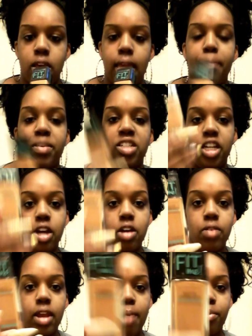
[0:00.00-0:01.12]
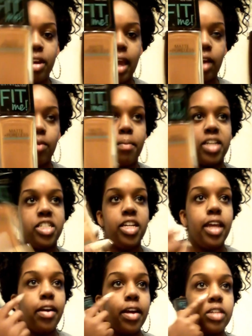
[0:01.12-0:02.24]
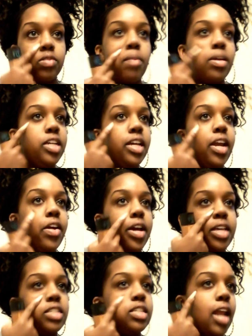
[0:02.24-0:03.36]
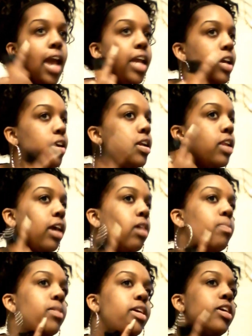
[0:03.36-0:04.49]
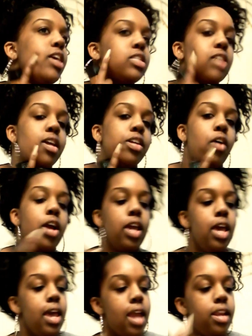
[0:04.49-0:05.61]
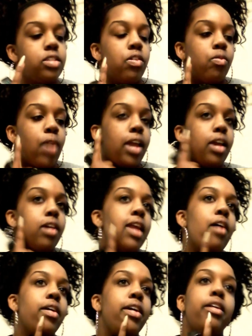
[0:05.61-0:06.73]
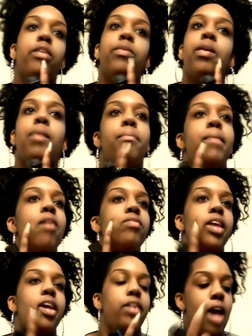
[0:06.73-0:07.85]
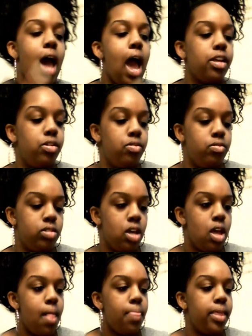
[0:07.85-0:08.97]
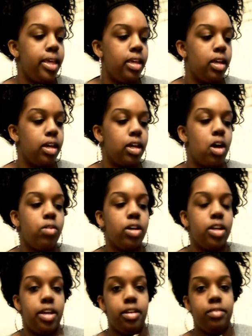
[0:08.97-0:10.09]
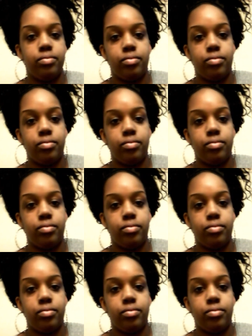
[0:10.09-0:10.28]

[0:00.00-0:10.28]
Cappuccino, and I put it like around my cheek area because around my cheek area it's light here, and then like up in here it's kind of dark, and then so right down here around my mouth area I use the coconut.